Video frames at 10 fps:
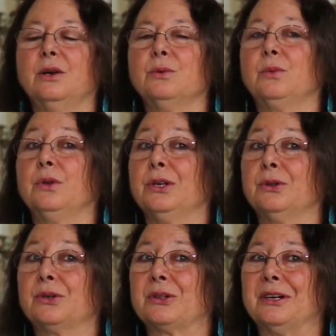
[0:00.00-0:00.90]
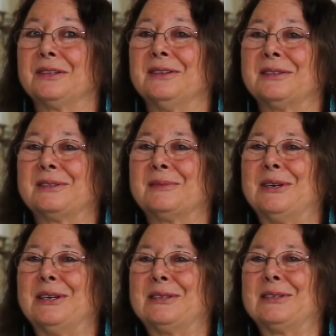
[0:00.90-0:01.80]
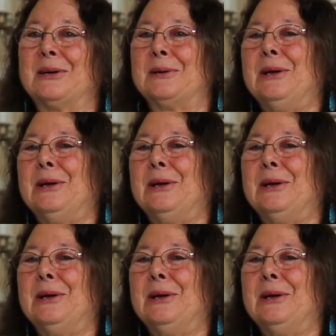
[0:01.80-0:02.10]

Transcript: don't really look like this, but